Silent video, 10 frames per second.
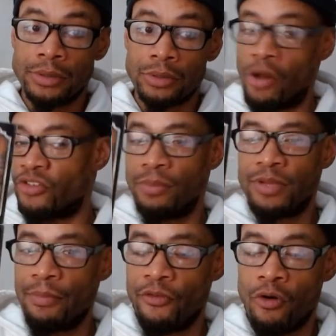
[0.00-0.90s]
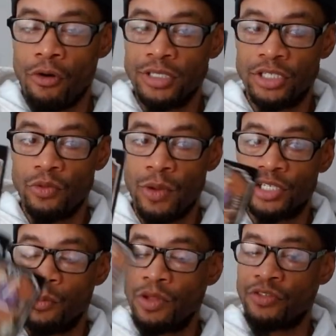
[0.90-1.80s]
Or some type of court
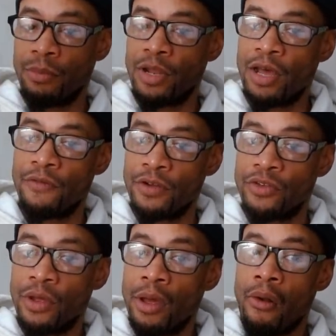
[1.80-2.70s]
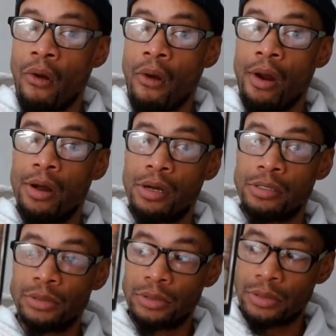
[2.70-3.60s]
situation with some lovers
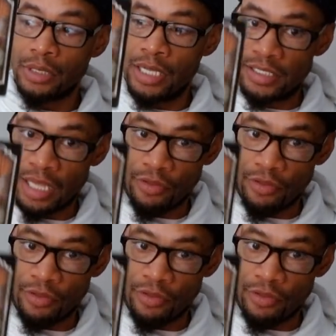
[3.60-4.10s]
in South